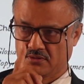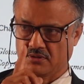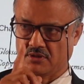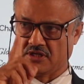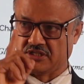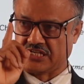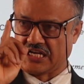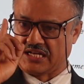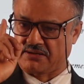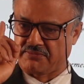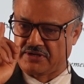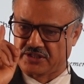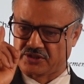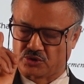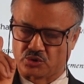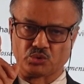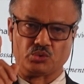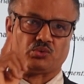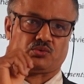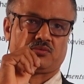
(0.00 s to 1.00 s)
Assignment
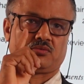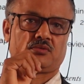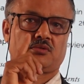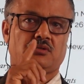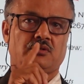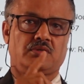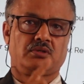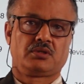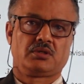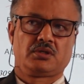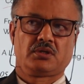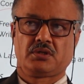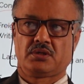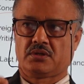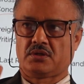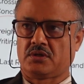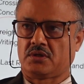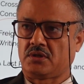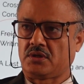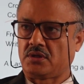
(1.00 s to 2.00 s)
2,
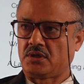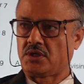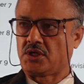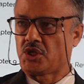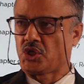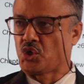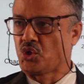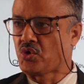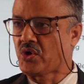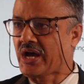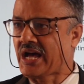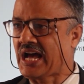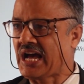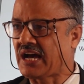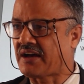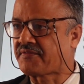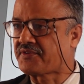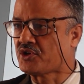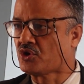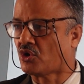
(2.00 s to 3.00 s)
you
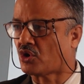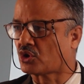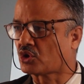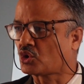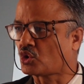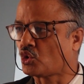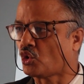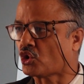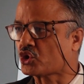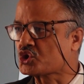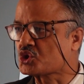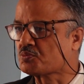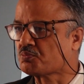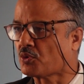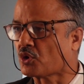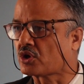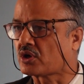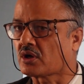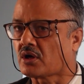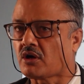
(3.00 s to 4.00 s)
have your course
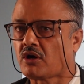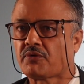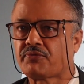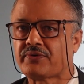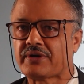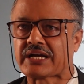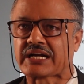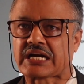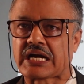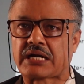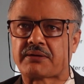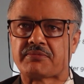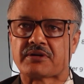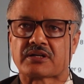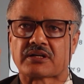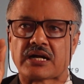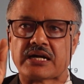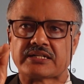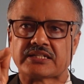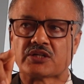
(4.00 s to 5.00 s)
book of academic
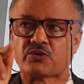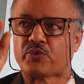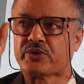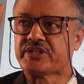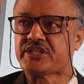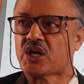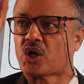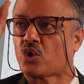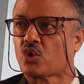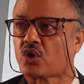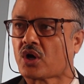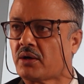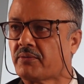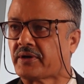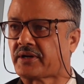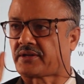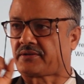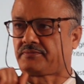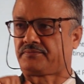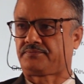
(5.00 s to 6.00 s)
writing with yellow
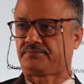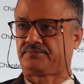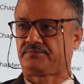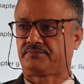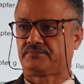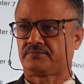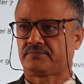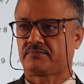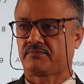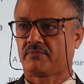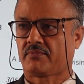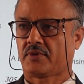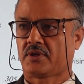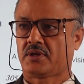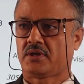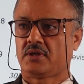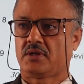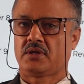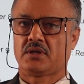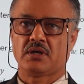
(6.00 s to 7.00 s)
cover.
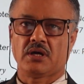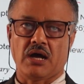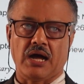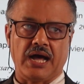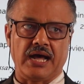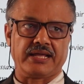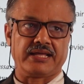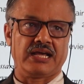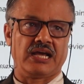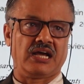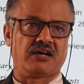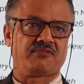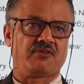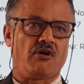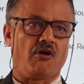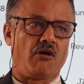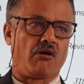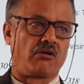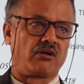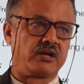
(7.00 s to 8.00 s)
I have
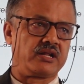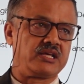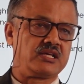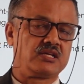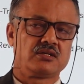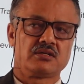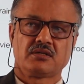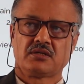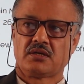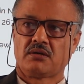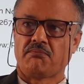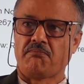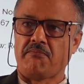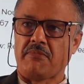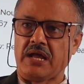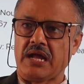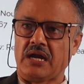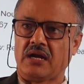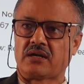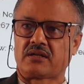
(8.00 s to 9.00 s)
already
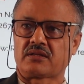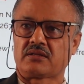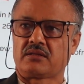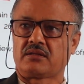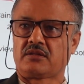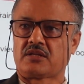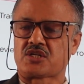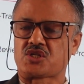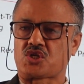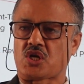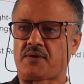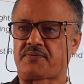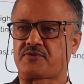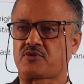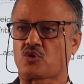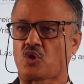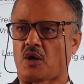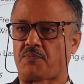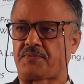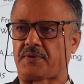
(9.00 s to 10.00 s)
mailed the soft
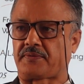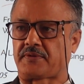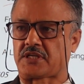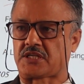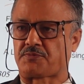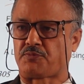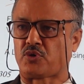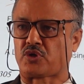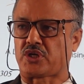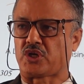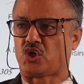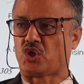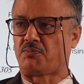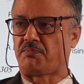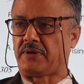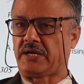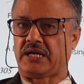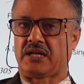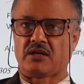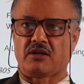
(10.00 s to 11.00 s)
copy of this book in a
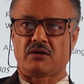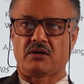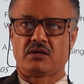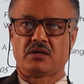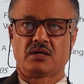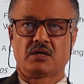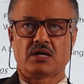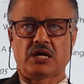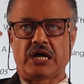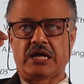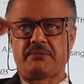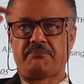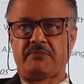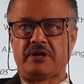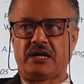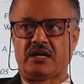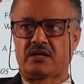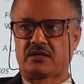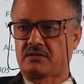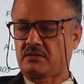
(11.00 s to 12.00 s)
mail I
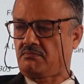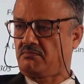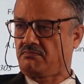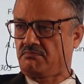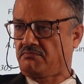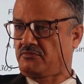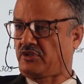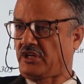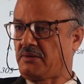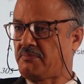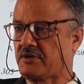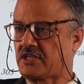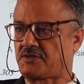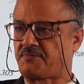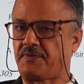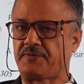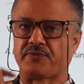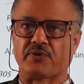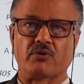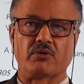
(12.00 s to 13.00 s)
mailed 3 months
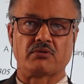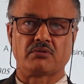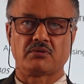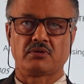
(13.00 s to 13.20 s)
before,